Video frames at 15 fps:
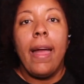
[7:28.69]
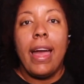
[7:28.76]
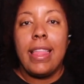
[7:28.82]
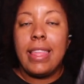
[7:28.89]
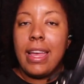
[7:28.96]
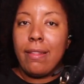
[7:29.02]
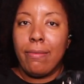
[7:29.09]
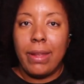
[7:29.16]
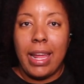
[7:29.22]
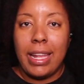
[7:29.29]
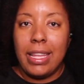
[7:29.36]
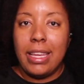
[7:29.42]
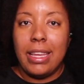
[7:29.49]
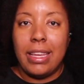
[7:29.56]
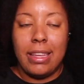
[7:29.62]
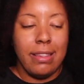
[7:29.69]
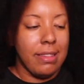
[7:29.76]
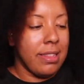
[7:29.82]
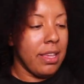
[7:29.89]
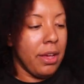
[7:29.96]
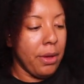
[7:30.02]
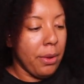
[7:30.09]
And that's what I did.
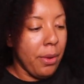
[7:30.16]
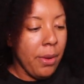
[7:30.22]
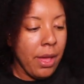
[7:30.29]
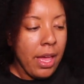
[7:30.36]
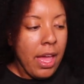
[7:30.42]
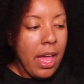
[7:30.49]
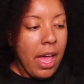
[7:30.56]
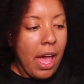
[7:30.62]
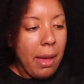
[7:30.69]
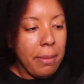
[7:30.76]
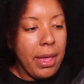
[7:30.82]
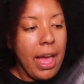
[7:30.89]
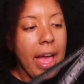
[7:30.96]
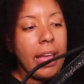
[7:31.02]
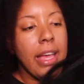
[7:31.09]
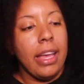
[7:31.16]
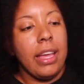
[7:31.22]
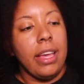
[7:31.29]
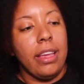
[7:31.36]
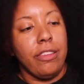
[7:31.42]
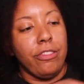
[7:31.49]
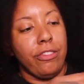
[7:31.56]
So, I mean, I can
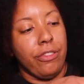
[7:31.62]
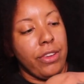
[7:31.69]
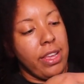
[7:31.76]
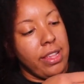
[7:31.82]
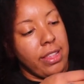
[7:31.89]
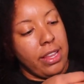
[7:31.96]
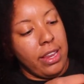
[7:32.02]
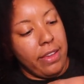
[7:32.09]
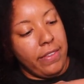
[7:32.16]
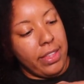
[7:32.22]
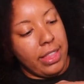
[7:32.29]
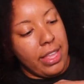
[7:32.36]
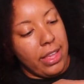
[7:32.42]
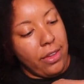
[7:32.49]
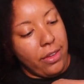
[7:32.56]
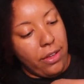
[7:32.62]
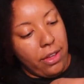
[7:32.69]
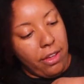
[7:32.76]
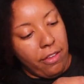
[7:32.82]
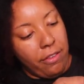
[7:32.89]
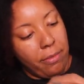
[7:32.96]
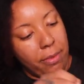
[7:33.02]
cut strings and everything
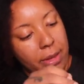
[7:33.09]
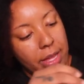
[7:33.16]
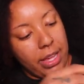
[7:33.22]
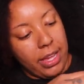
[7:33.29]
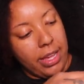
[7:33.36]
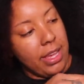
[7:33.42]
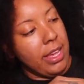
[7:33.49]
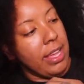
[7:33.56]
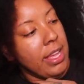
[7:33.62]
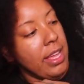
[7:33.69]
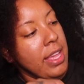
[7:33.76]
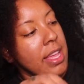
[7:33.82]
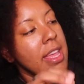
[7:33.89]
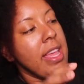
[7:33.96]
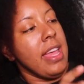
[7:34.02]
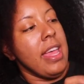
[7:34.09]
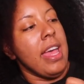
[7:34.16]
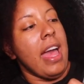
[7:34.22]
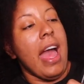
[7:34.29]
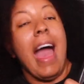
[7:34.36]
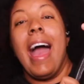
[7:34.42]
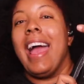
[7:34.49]
off, but,
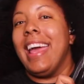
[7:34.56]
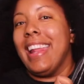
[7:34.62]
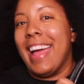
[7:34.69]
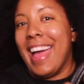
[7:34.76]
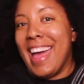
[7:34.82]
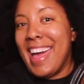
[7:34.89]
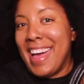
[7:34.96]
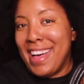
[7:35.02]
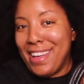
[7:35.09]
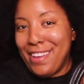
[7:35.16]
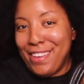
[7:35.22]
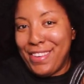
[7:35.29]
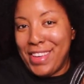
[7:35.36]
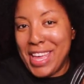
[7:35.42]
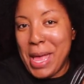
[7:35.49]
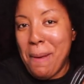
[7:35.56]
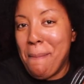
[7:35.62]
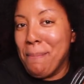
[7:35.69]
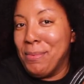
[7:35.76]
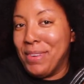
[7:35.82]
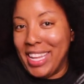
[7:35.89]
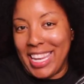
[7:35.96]
and I have,